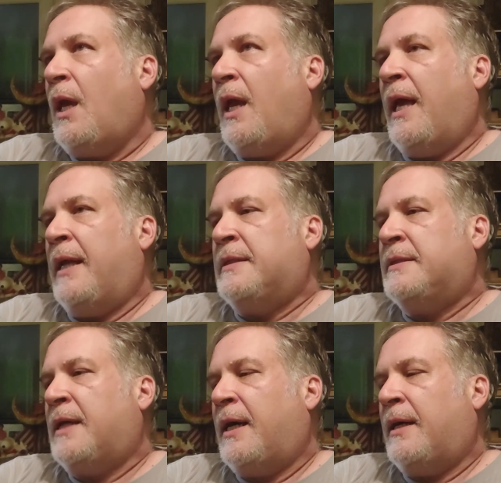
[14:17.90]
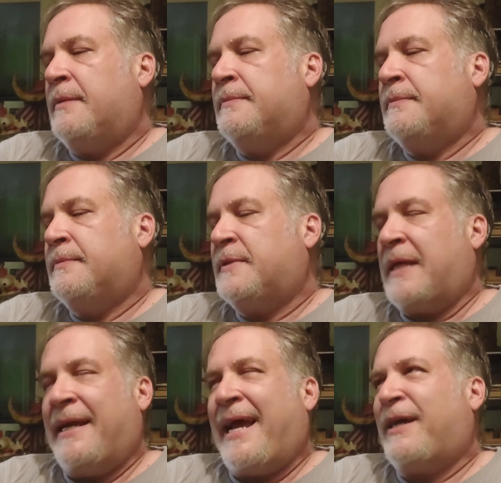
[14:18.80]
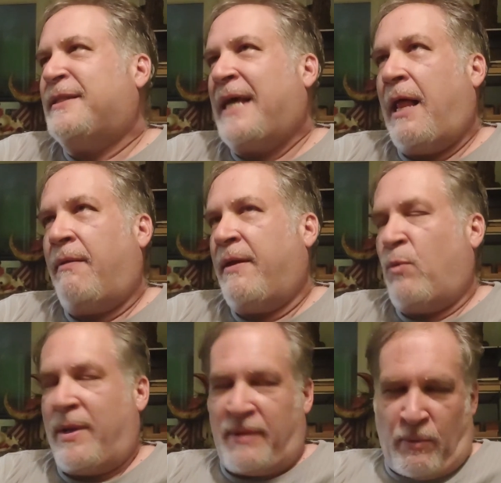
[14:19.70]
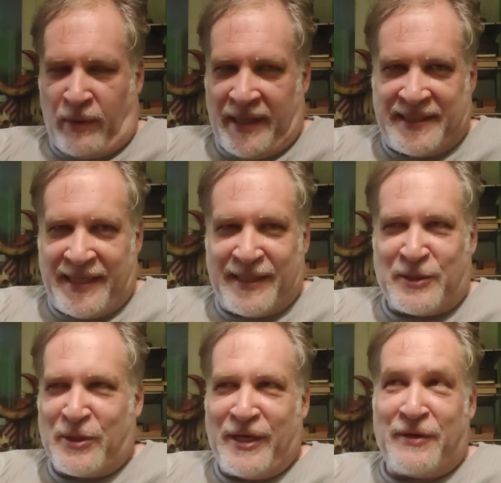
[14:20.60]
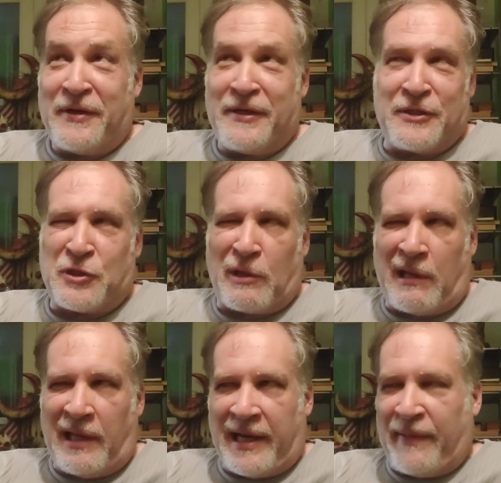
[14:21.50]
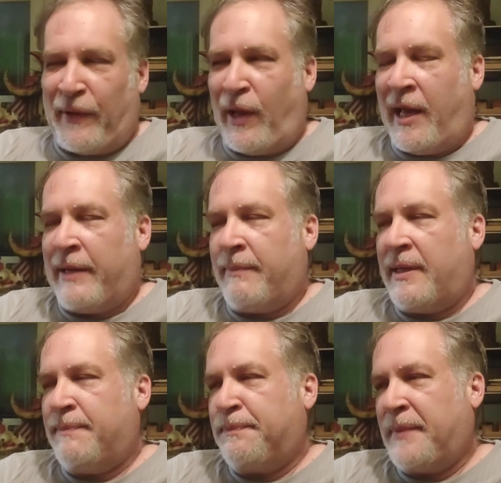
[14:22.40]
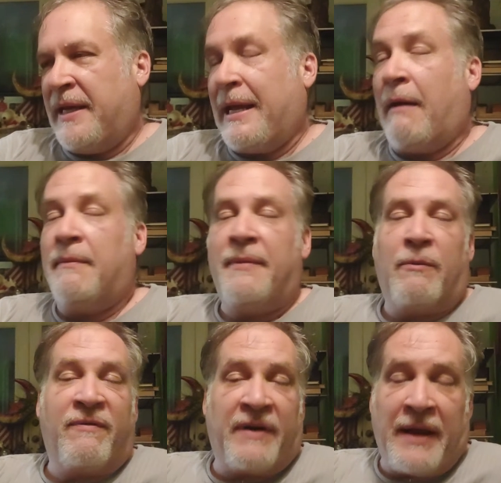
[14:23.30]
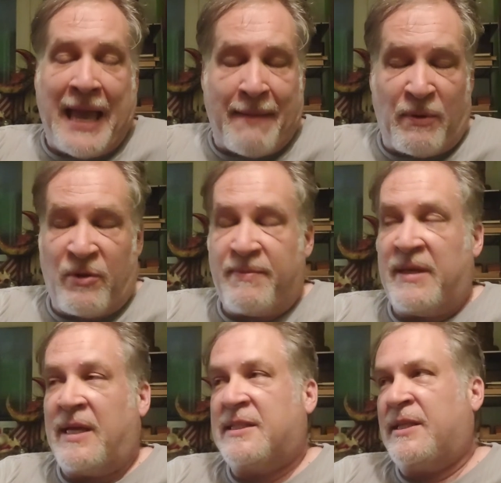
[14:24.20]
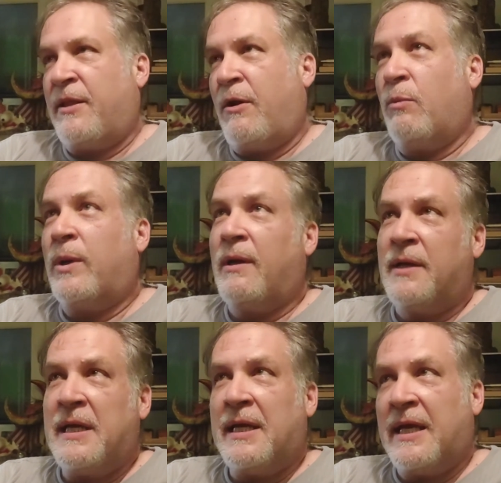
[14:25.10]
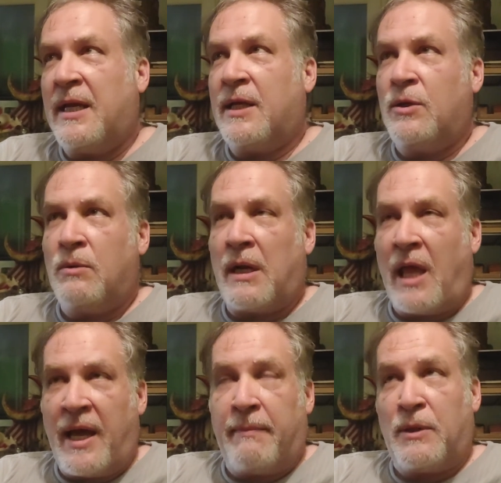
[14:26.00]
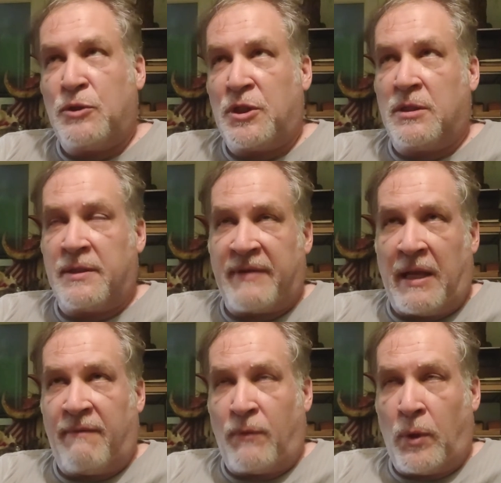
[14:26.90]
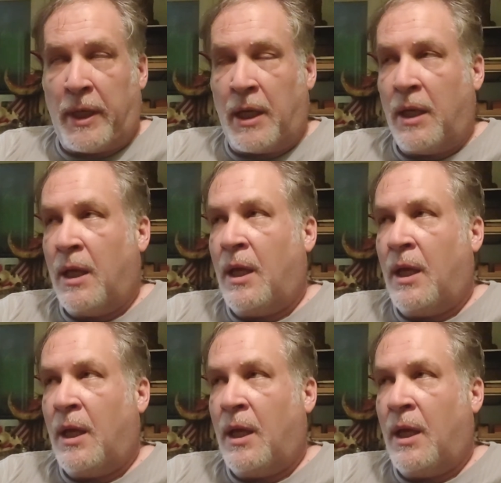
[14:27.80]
And I could tell when they were listening, because you could hear an additional click on the line. But anyhow, they were very happy with me. Next thing they know, we're looking at getting a new client, Blue Shield of California.